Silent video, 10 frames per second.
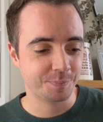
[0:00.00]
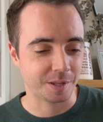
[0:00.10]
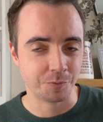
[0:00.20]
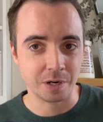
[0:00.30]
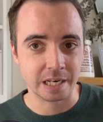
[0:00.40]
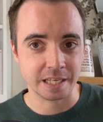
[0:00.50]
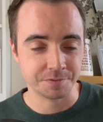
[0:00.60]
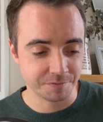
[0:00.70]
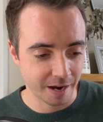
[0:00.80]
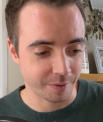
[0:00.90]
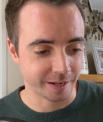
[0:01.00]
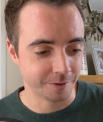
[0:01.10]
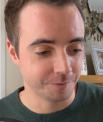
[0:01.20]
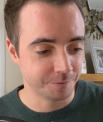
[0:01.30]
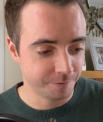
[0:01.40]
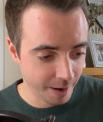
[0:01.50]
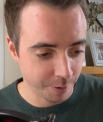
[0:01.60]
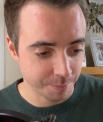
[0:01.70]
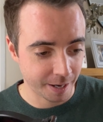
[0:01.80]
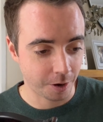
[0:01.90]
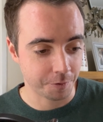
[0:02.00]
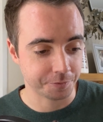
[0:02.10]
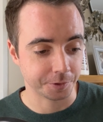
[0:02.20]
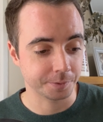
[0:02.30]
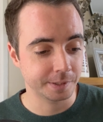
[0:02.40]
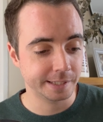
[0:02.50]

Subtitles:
It really is very, very powerful.